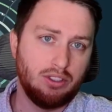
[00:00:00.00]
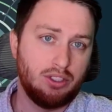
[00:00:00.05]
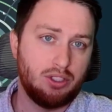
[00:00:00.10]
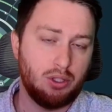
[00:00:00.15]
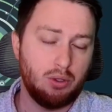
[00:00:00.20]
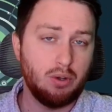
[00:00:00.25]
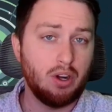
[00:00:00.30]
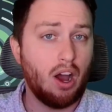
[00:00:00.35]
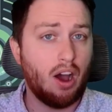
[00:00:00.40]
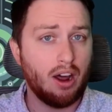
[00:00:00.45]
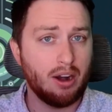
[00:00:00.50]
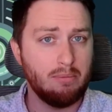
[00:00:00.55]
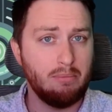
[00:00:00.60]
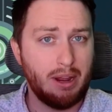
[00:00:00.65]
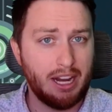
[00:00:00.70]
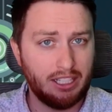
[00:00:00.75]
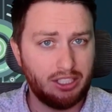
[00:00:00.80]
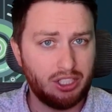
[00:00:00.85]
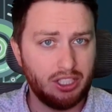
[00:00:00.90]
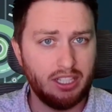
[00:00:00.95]
to an
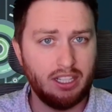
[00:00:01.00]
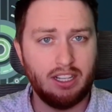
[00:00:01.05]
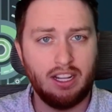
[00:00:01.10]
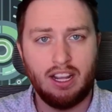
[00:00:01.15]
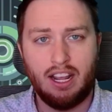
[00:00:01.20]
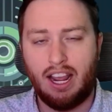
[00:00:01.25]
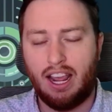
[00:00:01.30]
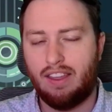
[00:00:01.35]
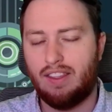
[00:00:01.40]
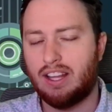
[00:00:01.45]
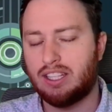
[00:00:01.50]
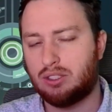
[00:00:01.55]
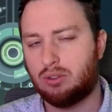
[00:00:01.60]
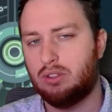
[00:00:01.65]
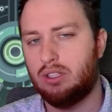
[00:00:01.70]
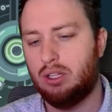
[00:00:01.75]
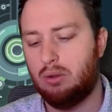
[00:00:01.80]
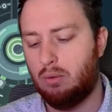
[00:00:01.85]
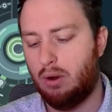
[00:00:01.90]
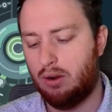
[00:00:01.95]
automation, and that's
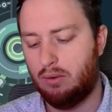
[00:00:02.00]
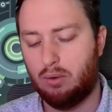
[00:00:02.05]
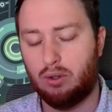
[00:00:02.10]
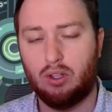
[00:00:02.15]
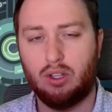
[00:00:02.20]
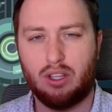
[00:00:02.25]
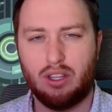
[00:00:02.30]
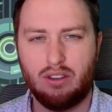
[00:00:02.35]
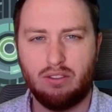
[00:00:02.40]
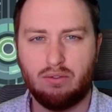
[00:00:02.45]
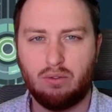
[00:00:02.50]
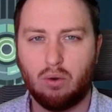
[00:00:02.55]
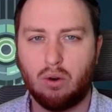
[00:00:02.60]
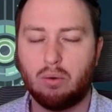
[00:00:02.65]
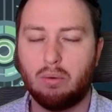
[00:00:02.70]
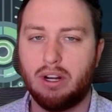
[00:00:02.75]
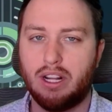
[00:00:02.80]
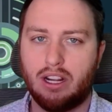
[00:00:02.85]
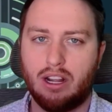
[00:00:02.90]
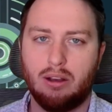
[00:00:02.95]
really what we're looking for
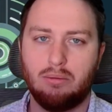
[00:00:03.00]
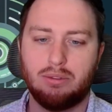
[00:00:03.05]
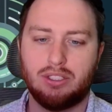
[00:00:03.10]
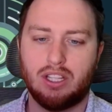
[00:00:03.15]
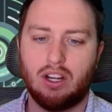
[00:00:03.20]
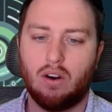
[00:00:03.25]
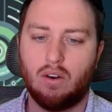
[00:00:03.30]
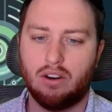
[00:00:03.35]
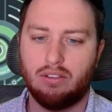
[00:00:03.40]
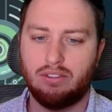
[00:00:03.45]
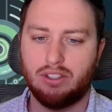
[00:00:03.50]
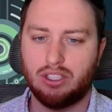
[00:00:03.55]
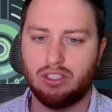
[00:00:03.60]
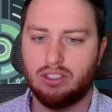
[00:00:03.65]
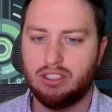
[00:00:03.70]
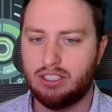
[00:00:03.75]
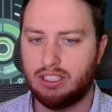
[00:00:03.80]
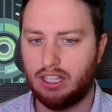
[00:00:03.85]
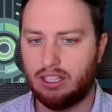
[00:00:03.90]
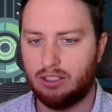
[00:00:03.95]
when it comes to artificial
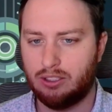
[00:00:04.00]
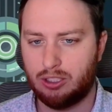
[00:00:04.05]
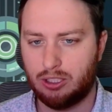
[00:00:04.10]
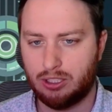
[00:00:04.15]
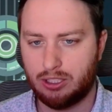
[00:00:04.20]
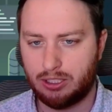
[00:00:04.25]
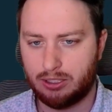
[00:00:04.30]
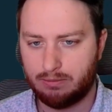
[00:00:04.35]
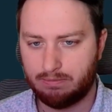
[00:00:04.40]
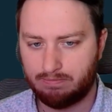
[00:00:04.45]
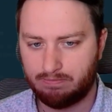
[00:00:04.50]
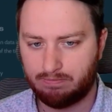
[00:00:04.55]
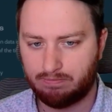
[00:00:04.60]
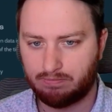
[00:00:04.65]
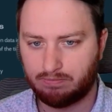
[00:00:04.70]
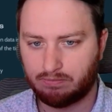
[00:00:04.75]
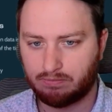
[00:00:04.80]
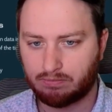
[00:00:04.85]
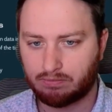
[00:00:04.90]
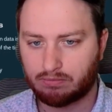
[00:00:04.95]
intelligence.
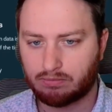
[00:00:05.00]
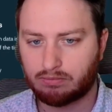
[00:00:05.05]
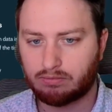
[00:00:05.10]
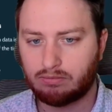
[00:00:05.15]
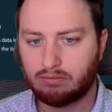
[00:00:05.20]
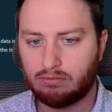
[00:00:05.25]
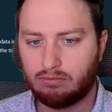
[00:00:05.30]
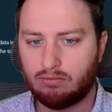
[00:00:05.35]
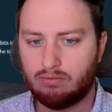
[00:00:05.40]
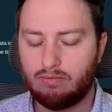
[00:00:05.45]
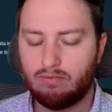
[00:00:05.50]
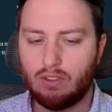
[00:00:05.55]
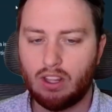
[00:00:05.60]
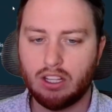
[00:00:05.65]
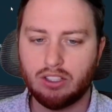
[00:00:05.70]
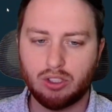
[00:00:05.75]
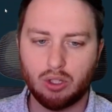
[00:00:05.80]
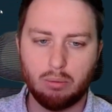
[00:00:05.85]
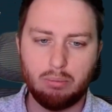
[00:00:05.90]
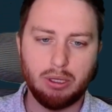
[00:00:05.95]

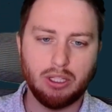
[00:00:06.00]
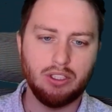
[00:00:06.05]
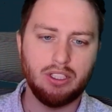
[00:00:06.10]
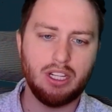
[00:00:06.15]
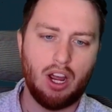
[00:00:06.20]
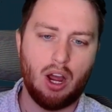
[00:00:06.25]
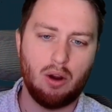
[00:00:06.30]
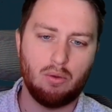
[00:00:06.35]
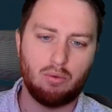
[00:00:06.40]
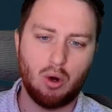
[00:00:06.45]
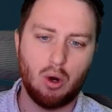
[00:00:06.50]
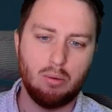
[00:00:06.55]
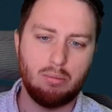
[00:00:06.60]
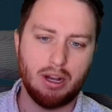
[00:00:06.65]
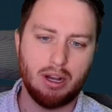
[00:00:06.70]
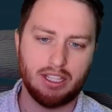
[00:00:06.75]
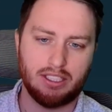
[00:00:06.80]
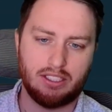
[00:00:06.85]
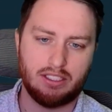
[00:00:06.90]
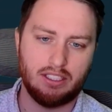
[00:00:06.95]
So building a
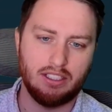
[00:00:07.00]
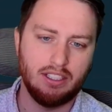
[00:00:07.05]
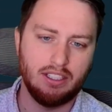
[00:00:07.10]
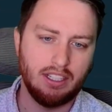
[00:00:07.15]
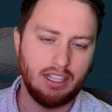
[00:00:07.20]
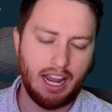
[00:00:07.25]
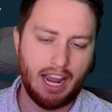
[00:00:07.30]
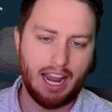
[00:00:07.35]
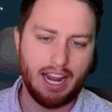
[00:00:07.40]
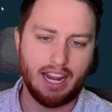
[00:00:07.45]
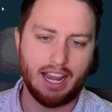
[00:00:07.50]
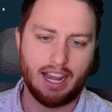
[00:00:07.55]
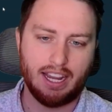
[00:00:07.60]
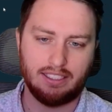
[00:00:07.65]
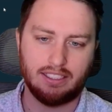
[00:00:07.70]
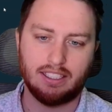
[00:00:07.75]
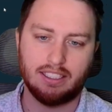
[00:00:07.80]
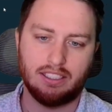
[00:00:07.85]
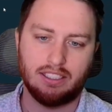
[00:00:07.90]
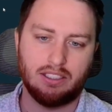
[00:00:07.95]
robust AI
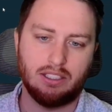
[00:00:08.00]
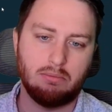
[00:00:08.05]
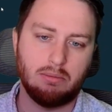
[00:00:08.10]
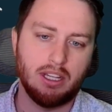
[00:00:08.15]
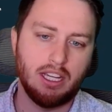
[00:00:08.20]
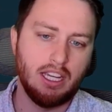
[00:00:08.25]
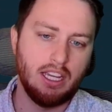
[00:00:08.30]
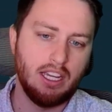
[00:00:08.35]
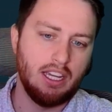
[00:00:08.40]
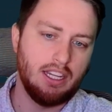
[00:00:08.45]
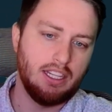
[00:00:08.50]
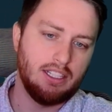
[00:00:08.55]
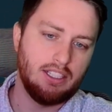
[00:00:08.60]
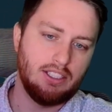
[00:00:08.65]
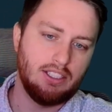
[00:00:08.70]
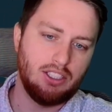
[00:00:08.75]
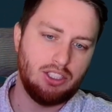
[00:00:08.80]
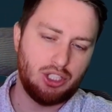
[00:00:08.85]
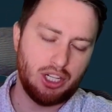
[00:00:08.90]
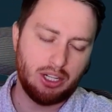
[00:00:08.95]
system.
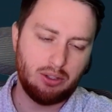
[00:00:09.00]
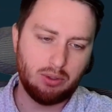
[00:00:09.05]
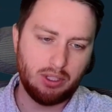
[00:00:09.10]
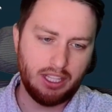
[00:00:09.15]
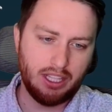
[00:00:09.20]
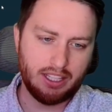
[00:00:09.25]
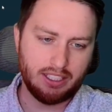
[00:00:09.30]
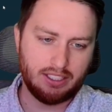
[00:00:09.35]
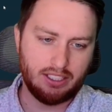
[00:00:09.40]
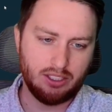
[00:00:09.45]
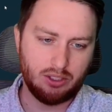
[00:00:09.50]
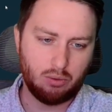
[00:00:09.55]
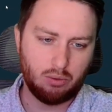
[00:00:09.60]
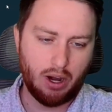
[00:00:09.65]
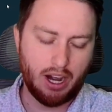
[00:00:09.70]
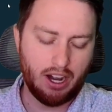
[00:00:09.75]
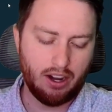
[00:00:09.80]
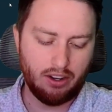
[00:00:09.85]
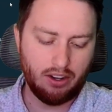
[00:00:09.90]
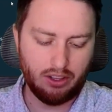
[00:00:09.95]
Generally, this is
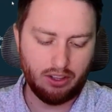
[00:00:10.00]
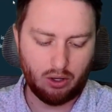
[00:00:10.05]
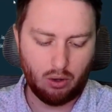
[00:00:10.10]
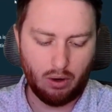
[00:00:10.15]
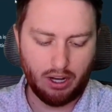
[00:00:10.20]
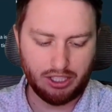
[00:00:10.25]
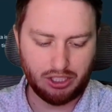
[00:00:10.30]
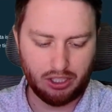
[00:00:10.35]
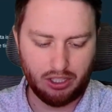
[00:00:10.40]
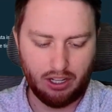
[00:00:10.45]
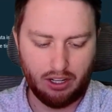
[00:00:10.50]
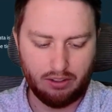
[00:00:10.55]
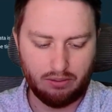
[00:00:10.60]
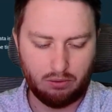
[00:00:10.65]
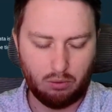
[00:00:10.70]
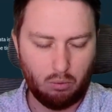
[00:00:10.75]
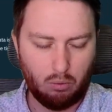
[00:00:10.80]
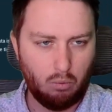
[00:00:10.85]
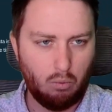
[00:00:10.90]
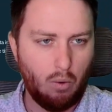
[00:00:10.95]
where the question of
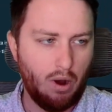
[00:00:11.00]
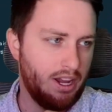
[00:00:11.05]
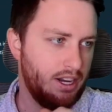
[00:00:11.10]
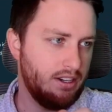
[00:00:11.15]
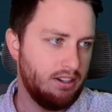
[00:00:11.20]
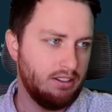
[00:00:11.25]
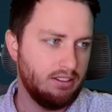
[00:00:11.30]
what